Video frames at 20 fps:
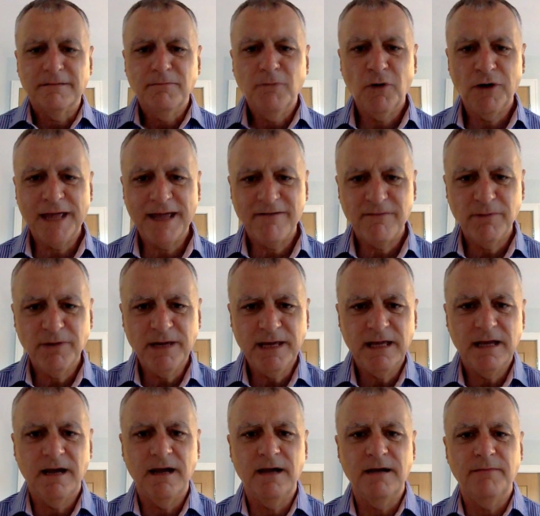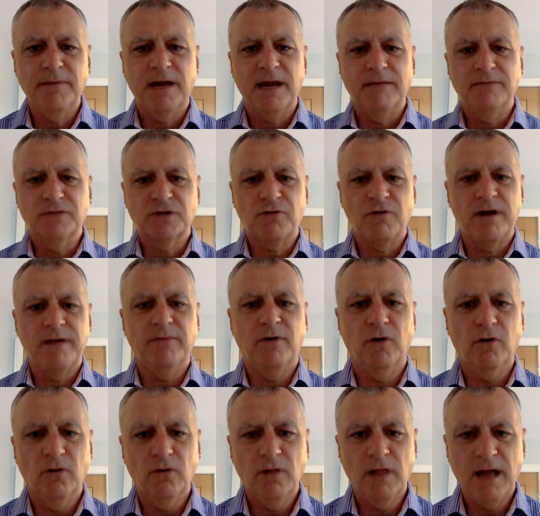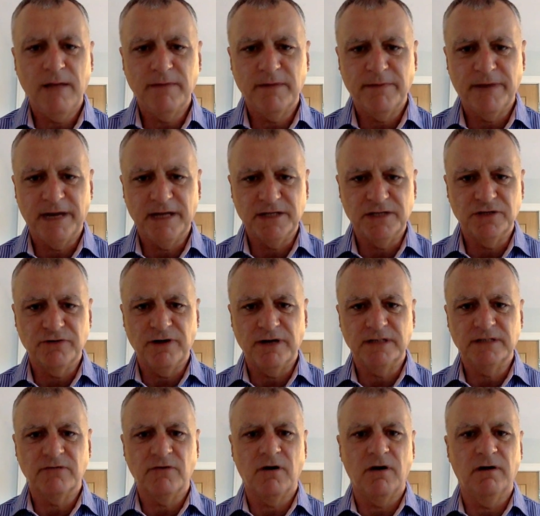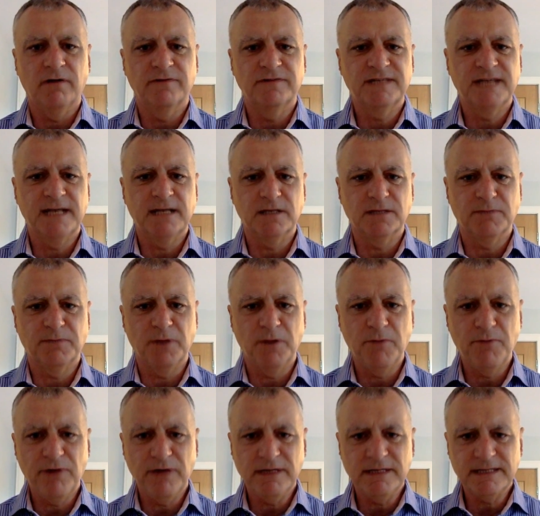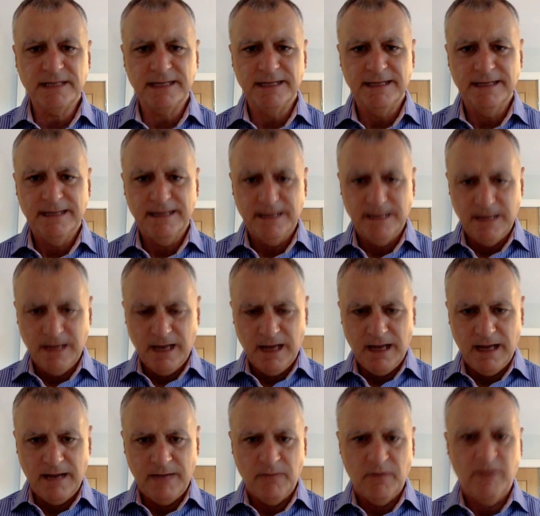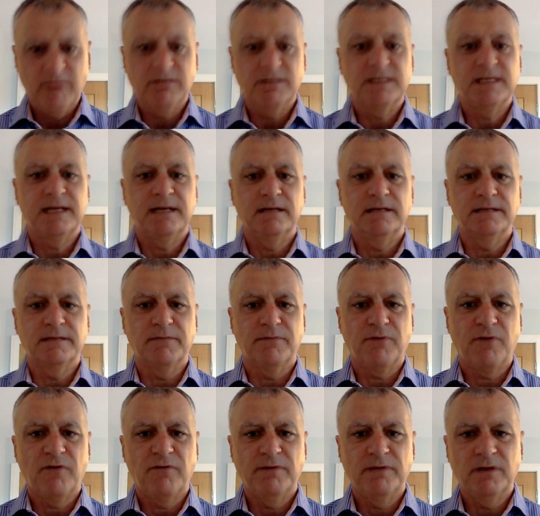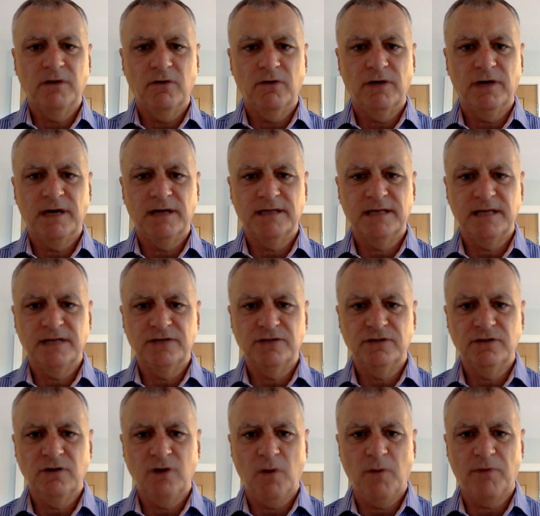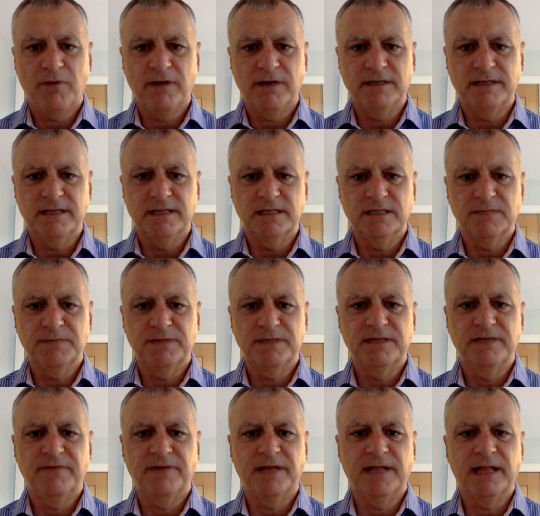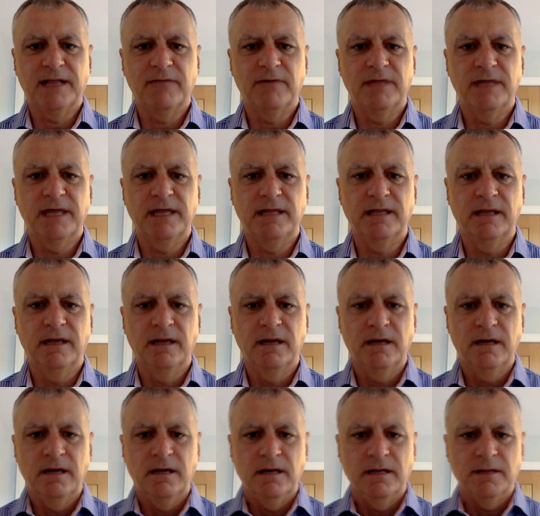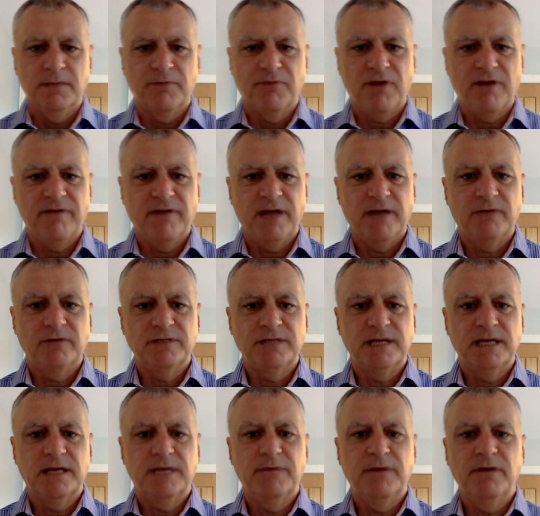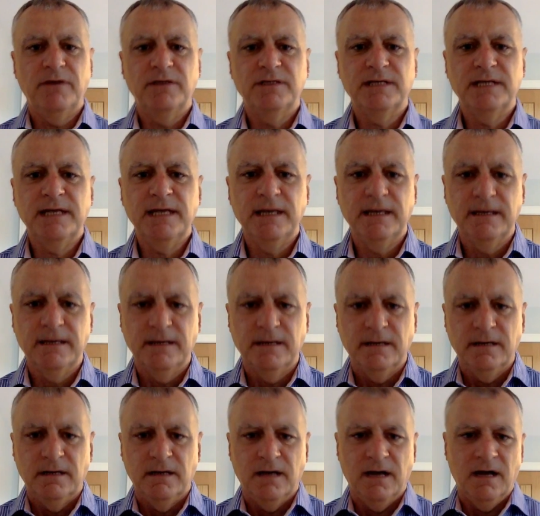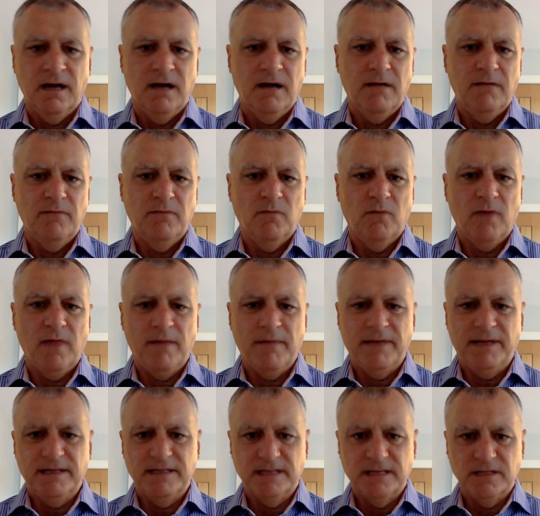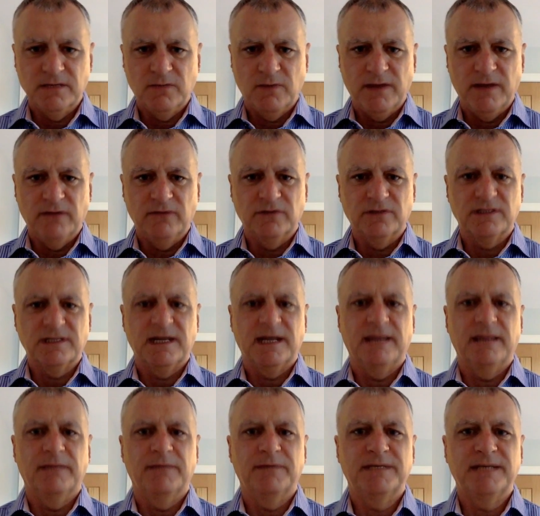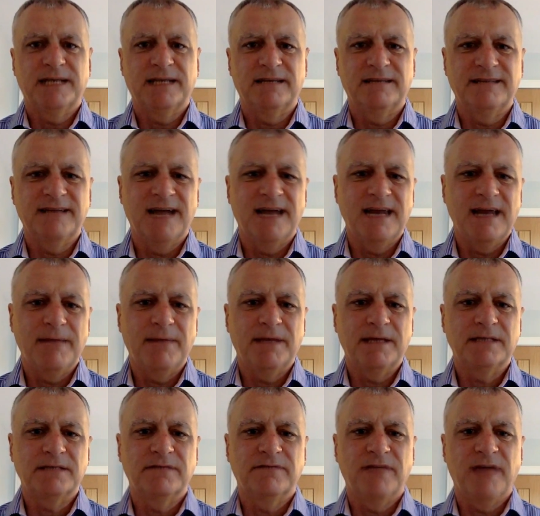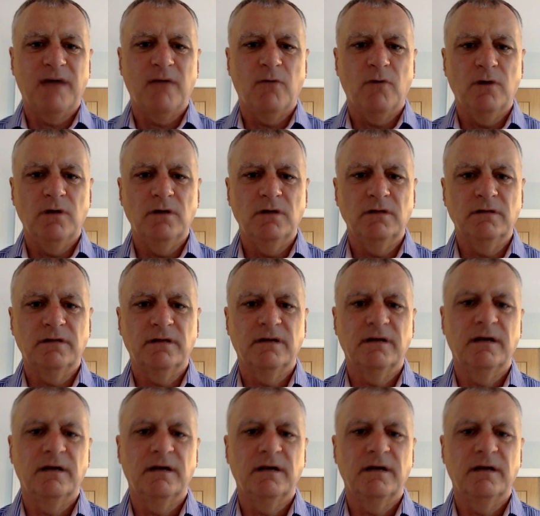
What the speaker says: Morning, everybody. My name's Graeme Hall. I'm the Managing Director of Sales Blueprint. We're a sales improvement organisation operating specifically within the private equity community. What that means is we understand the particular dynamics of that world,